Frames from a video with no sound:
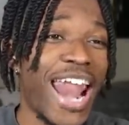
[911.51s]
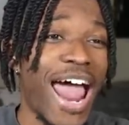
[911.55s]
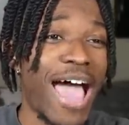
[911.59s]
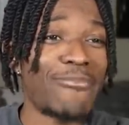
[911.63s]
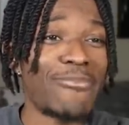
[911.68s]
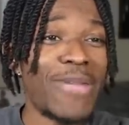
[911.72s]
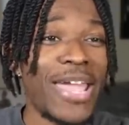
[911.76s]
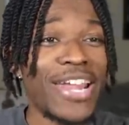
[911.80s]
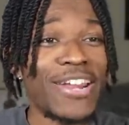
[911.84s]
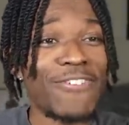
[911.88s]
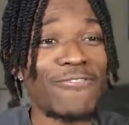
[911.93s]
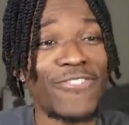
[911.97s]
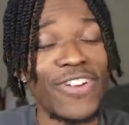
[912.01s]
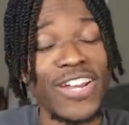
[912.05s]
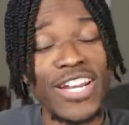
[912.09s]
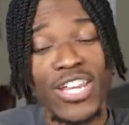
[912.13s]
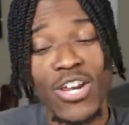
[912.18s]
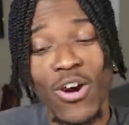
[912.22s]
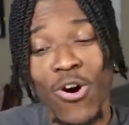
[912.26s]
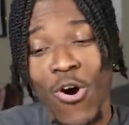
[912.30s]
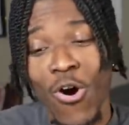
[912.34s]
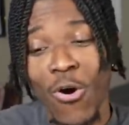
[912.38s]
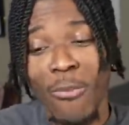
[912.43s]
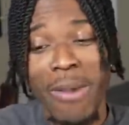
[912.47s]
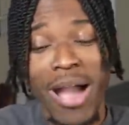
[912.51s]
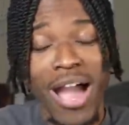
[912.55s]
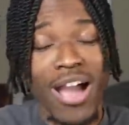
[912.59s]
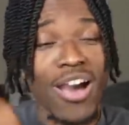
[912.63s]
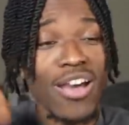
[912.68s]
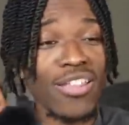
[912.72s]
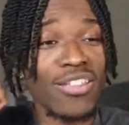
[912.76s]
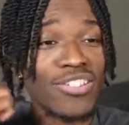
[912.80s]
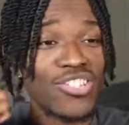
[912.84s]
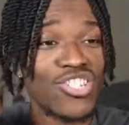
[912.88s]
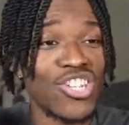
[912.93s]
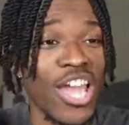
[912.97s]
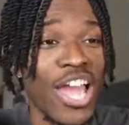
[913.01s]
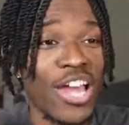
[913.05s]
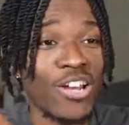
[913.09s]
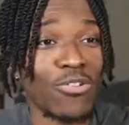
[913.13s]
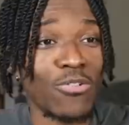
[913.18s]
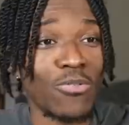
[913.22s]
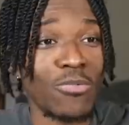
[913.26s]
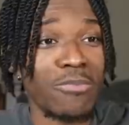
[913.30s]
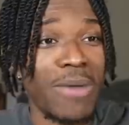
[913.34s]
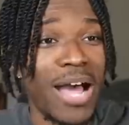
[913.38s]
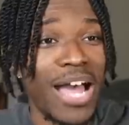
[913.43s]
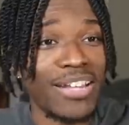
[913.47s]
And I made a video on my other
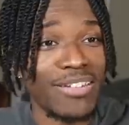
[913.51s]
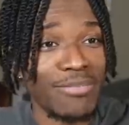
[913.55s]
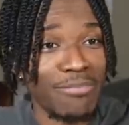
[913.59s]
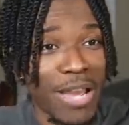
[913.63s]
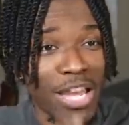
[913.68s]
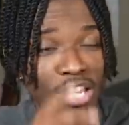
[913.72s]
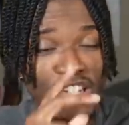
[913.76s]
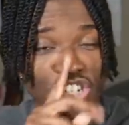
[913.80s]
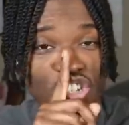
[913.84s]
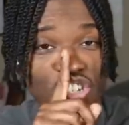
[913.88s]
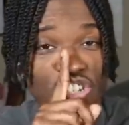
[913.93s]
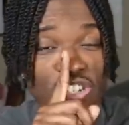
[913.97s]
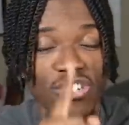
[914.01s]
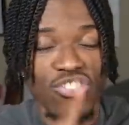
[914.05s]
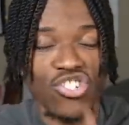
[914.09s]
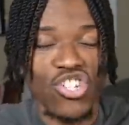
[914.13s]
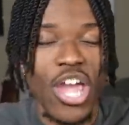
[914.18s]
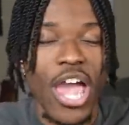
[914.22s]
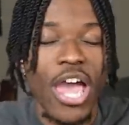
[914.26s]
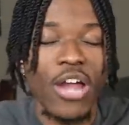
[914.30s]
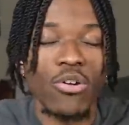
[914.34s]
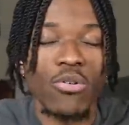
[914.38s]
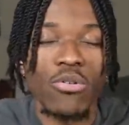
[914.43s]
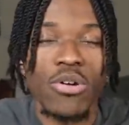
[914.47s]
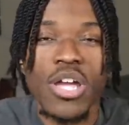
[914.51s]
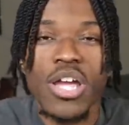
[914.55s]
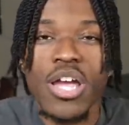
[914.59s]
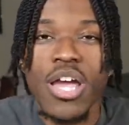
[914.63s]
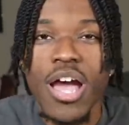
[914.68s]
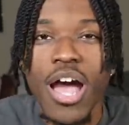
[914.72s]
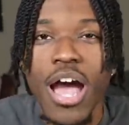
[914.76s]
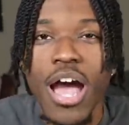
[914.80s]
channel, my, my sh- channel,